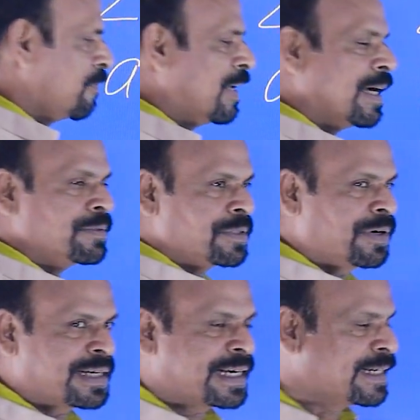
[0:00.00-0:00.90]
We have
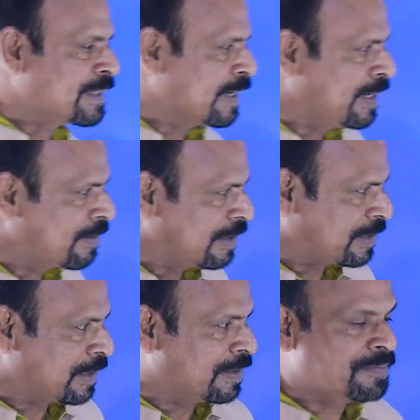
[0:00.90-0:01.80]
210 equal
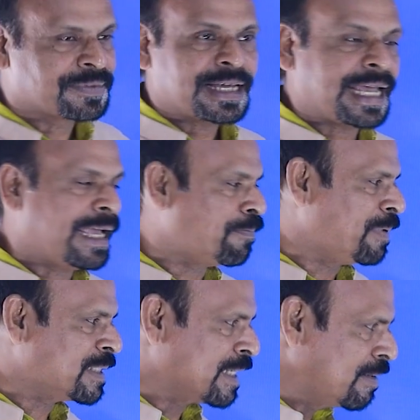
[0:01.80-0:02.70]
to A
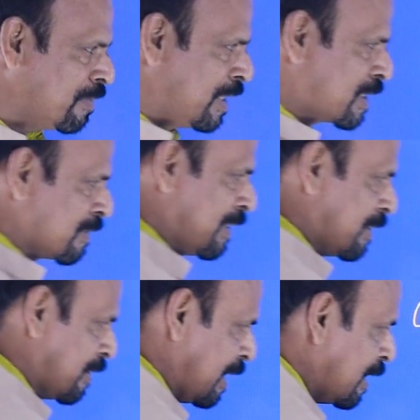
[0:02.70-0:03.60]
plus n minus 1
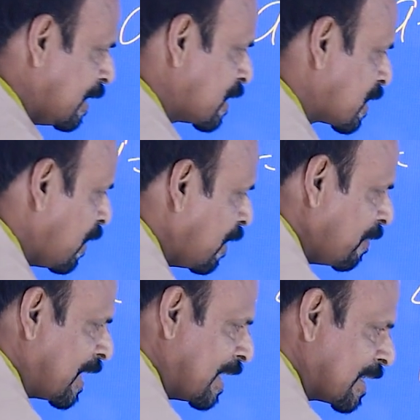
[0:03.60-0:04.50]
into D. So
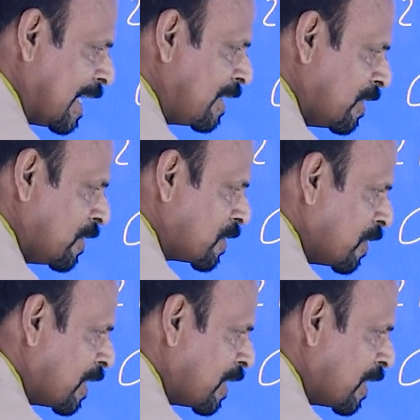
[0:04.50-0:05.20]
we can write